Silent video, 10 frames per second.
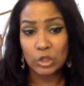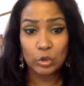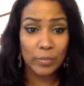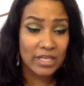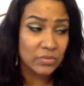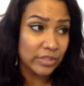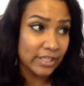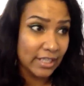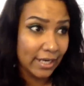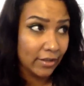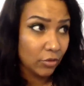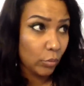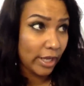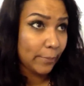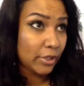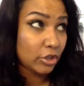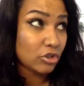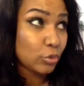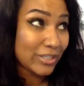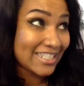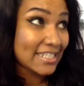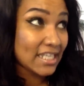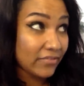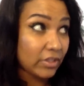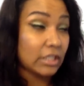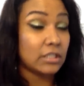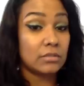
so you might as well get that out of the way but you're 27